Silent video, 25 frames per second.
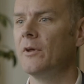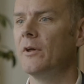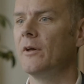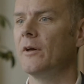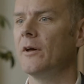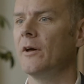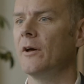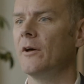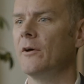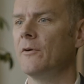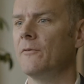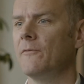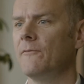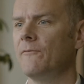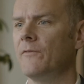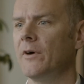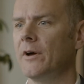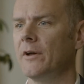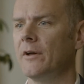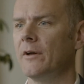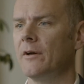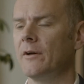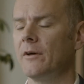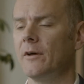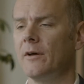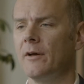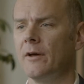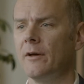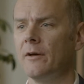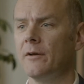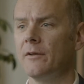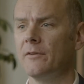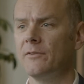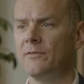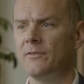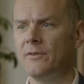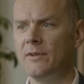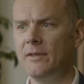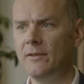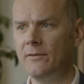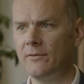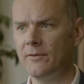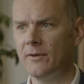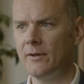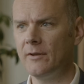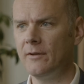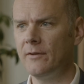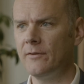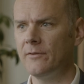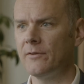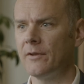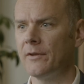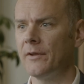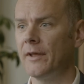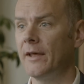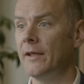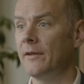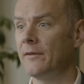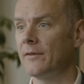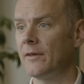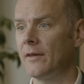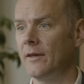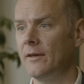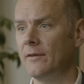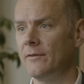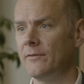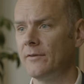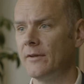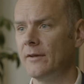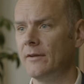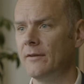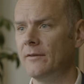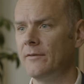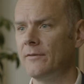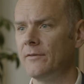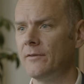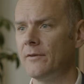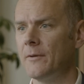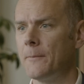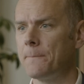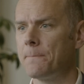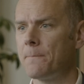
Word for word: via T cells and NK cells.